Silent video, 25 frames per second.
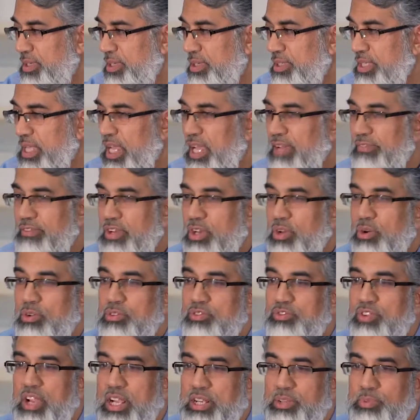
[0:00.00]
They have a
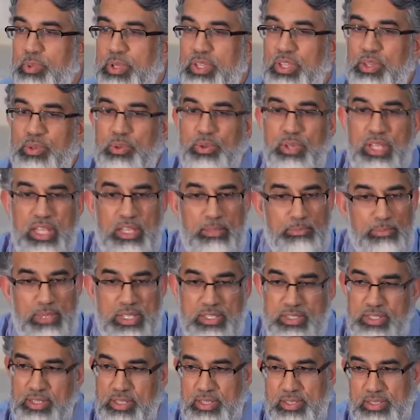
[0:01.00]
contract with you in
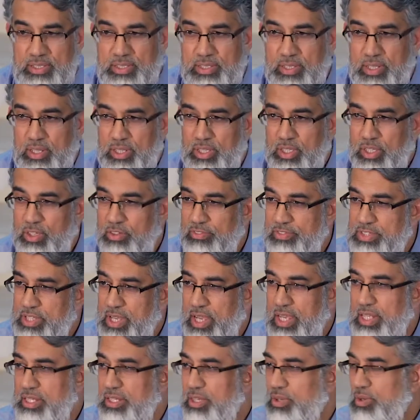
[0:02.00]
business, you've
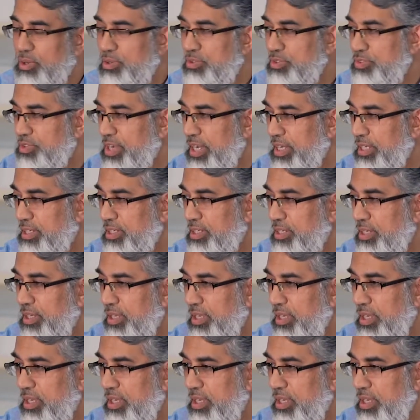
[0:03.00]
signed a contract,